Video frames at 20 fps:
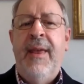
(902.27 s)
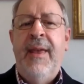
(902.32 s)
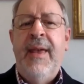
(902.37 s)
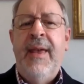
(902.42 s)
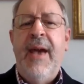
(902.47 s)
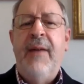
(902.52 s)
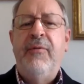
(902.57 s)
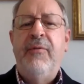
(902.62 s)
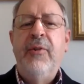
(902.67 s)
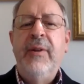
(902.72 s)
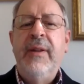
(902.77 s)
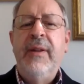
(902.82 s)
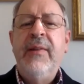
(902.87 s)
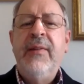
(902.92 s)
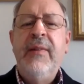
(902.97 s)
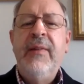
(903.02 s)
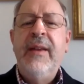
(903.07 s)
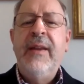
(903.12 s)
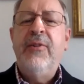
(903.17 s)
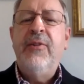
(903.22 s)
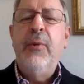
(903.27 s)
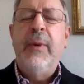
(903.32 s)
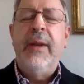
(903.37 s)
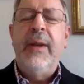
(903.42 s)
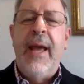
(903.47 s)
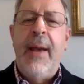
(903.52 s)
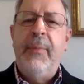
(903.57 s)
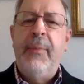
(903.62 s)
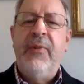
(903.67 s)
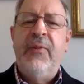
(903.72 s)
after listening to an
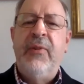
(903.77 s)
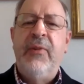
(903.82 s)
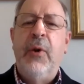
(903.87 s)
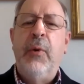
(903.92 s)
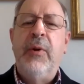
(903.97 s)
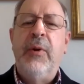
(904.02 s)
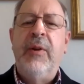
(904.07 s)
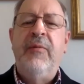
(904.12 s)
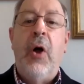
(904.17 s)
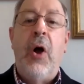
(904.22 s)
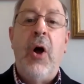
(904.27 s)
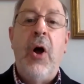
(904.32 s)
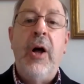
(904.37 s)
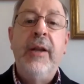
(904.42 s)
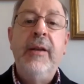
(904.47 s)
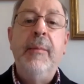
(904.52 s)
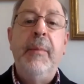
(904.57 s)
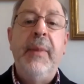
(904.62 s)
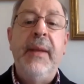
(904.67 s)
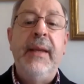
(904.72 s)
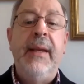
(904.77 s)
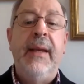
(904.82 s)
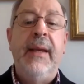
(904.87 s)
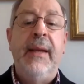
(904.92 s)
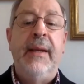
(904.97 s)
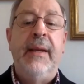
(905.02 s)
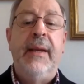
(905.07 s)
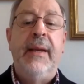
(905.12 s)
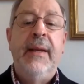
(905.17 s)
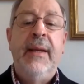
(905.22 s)
episode of On
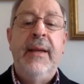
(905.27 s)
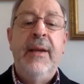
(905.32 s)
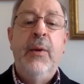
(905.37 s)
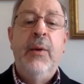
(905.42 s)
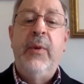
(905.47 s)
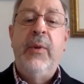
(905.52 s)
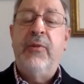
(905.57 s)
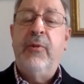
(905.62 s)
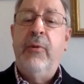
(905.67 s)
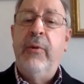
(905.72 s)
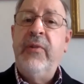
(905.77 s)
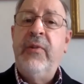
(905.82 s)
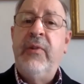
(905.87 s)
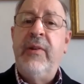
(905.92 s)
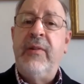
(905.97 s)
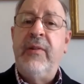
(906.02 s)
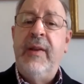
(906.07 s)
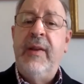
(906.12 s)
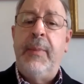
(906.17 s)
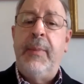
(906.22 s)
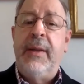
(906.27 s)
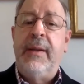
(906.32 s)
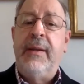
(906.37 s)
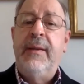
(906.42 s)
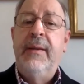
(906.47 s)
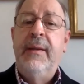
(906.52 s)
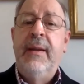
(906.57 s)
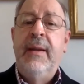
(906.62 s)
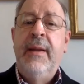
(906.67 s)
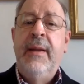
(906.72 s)
Being with Krista Tippett
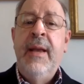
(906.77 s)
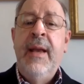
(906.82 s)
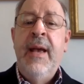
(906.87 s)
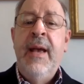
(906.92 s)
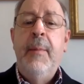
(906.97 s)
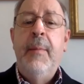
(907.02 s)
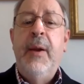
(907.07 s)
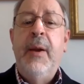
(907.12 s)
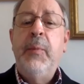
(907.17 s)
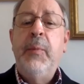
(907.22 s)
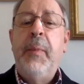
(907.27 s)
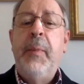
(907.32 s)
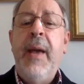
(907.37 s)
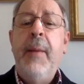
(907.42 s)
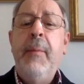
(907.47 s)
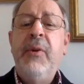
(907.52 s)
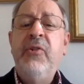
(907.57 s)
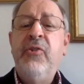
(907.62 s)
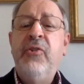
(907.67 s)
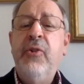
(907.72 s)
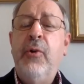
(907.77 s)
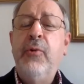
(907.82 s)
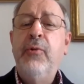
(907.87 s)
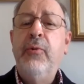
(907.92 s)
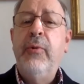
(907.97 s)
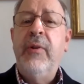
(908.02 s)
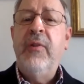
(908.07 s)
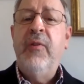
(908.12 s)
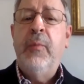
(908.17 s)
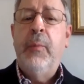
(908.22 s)
about Pema
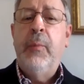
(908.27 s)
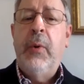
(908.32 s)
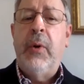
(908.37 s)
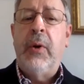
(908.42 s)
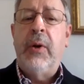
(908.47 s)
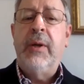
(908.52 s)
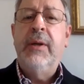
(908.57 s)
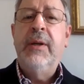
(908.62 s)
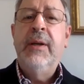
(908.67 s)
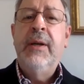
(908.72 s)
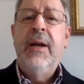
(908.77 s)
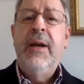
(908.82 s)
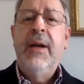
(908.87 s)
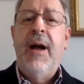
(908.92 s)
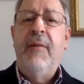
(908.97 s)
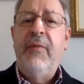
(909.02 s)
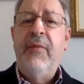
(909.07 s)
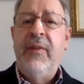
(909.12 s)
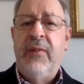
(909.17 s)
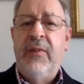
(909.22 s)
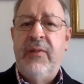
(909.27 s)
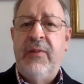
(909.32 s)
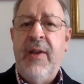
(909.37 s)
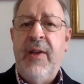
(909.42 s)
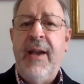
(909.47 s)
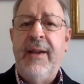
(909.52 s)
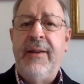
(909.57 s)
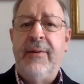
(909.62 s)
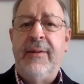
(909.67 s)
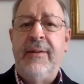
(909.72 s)
Chodron's book of this
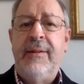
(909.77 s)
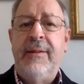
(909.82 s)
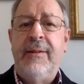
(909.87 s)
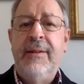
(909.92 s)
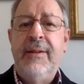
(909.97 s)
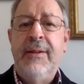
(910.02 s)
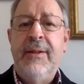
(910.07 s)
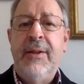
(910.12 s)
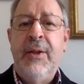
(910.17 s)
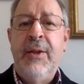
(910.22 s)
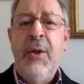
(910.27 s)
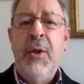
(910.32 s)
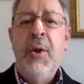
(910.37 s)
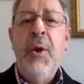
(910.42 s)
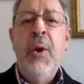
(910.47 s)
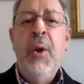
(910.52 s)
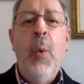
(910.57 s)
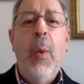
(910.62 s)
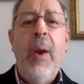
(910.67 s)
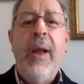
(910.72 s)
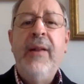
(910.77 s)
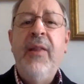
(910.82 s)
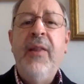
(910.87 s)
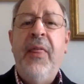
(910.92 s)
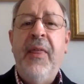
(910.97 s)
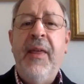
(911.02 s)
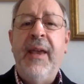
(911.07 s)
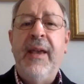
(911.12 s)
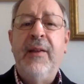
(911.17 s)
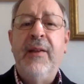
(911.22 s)
title, When
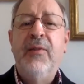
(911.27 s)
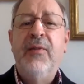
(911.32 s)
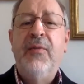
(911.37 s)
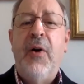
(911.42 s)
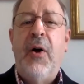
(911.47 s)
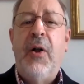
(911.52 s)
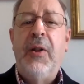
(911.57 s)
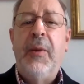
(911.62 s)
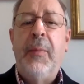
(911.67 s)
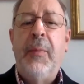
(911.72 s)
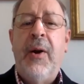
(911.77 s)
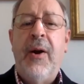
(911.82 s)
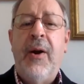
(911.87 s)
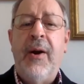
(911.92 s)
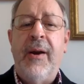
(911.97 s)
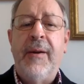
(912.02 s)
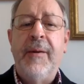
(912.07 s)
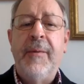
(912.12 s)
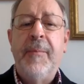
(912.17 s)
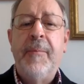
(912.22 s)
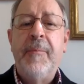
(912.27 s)
Things Fall Apart.